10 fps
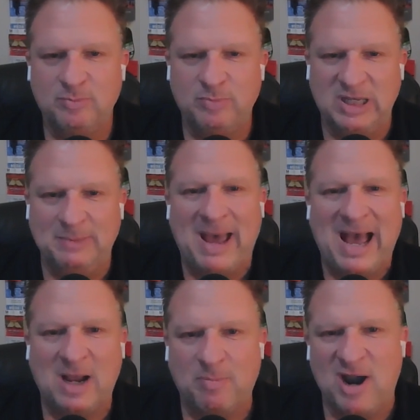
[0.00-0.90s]
be
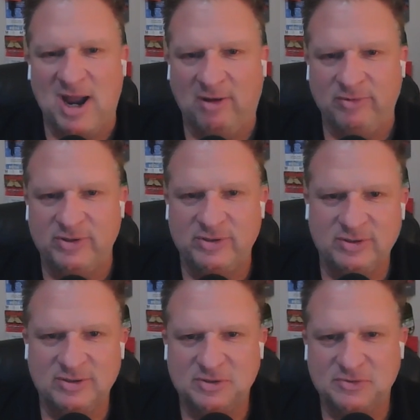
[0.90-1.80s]
Mack Brown
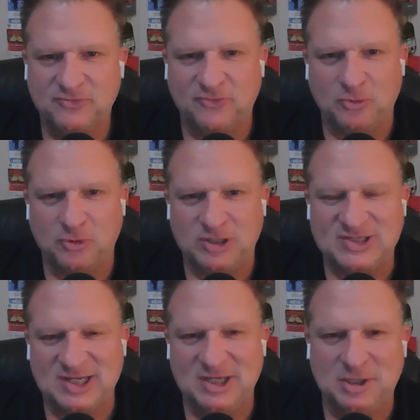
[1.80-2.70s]
for the
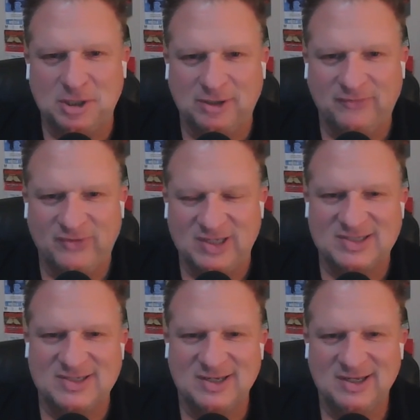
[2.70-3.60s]
sake of
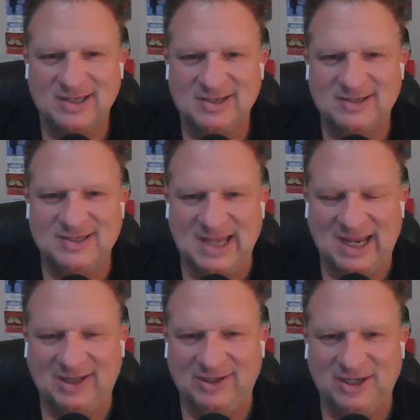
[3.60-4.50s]
this
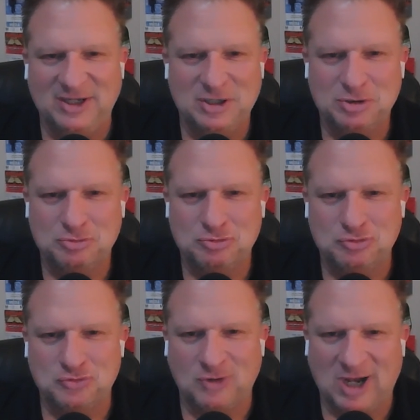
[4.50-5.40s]
daily
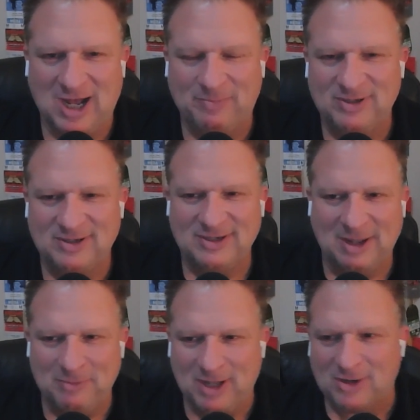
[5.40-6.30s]
drop.
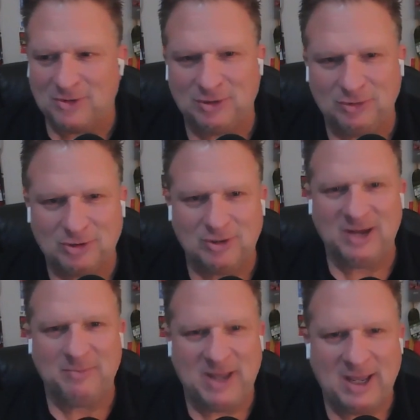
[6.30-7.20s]
I'm not going to look
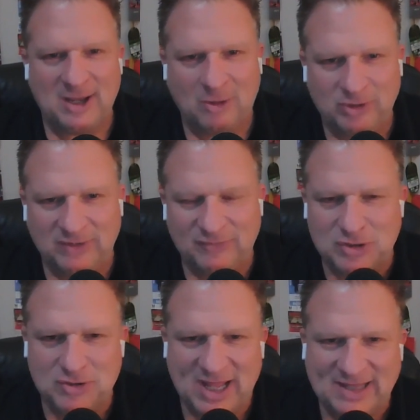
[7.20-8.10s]
like Mack. I would never
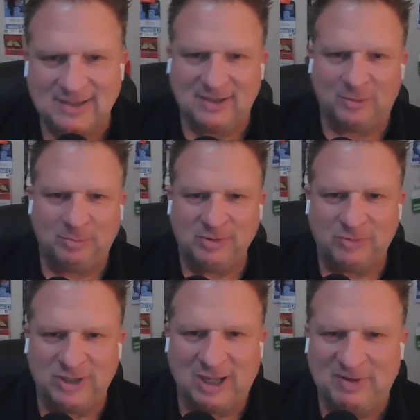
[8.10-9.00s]
do that to him.
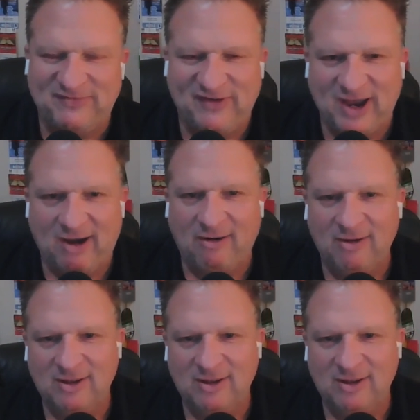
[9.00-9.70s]
would not be fair.